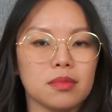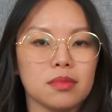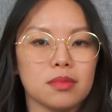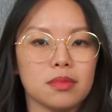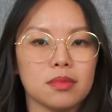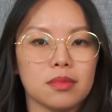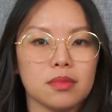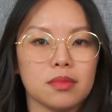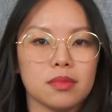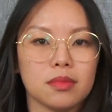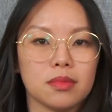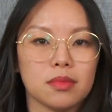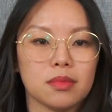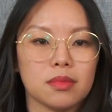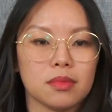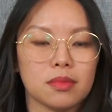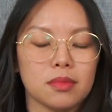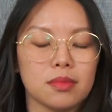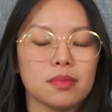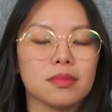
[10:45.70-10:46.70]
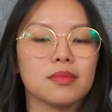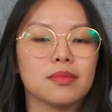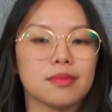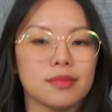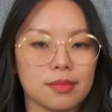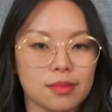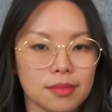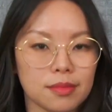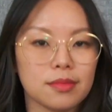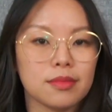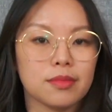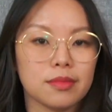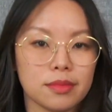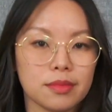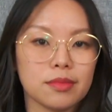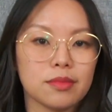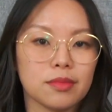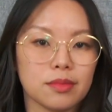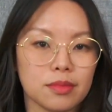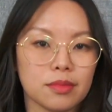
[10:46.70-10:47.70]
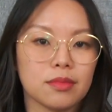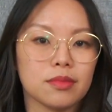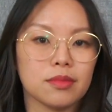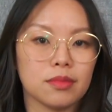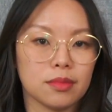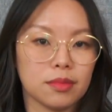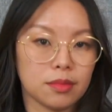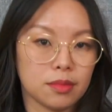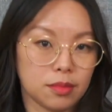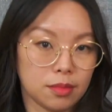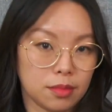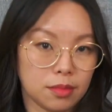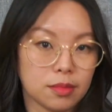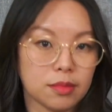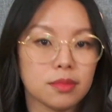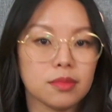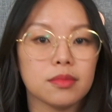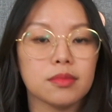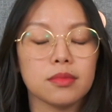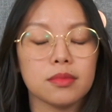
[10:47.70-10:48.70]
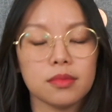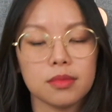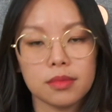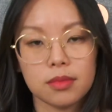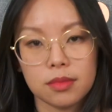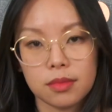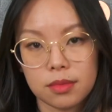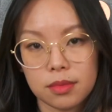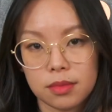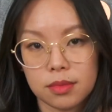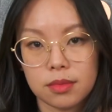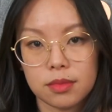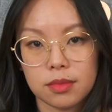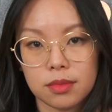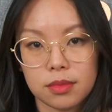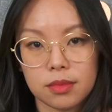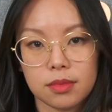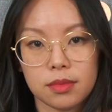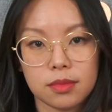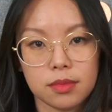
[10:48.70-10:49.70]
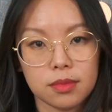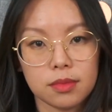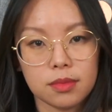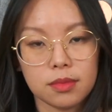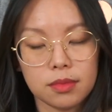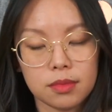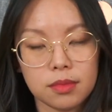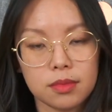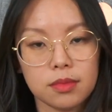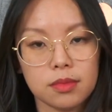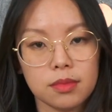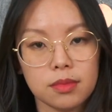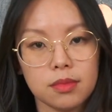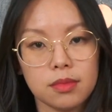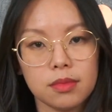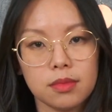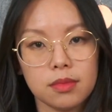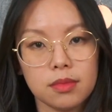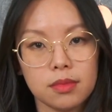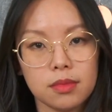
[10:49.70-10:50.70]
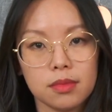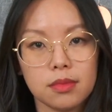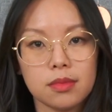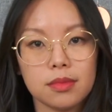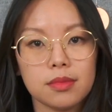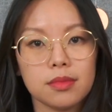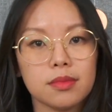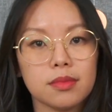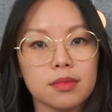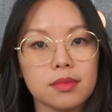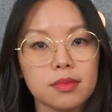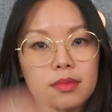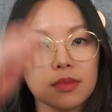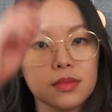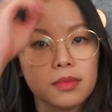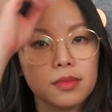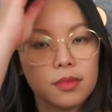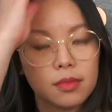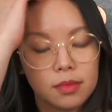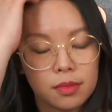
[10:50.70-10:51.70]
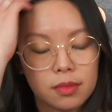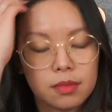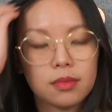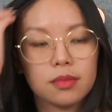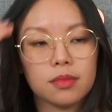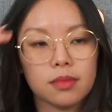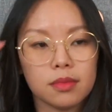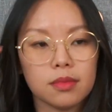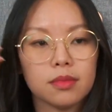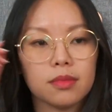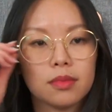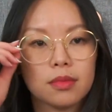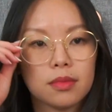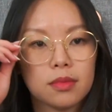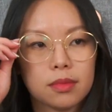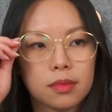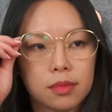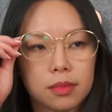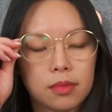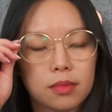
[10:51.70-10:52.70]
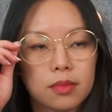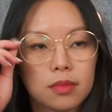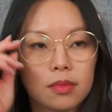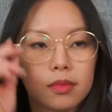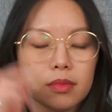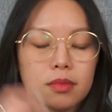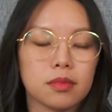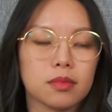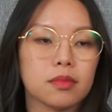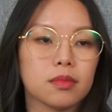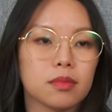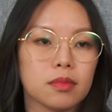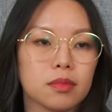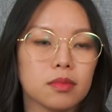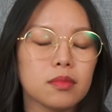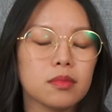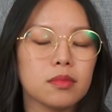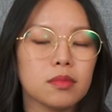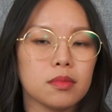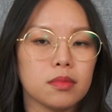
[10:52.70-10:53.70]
This person isn't speaking.